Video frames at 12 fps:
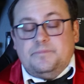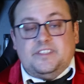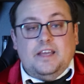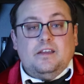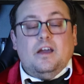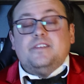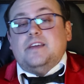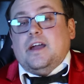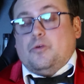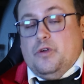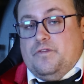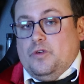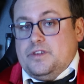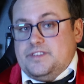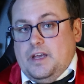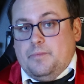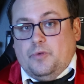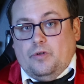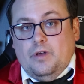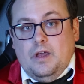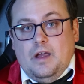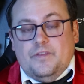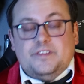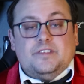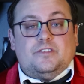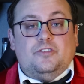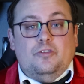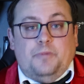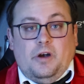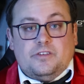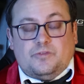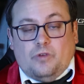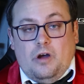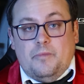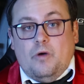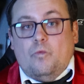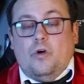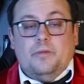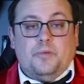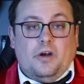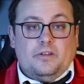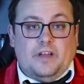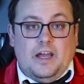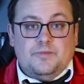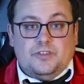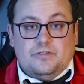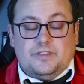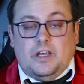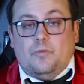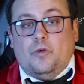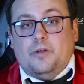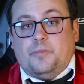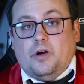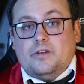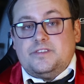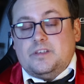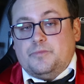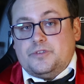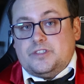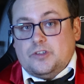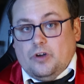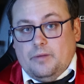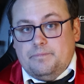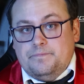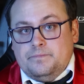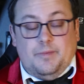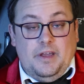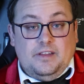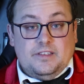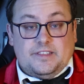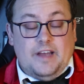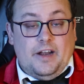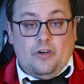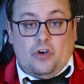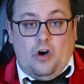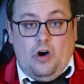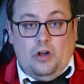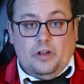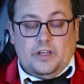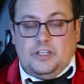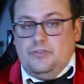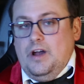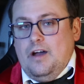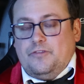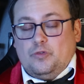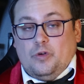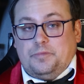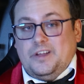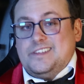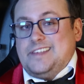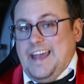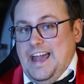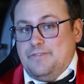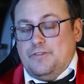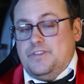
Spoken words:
Take a daiquiri for example. This is 2 parts rum, 1 part lime juice, and 1 part simple syrup. To make this non-alcoholic, you now have to replace half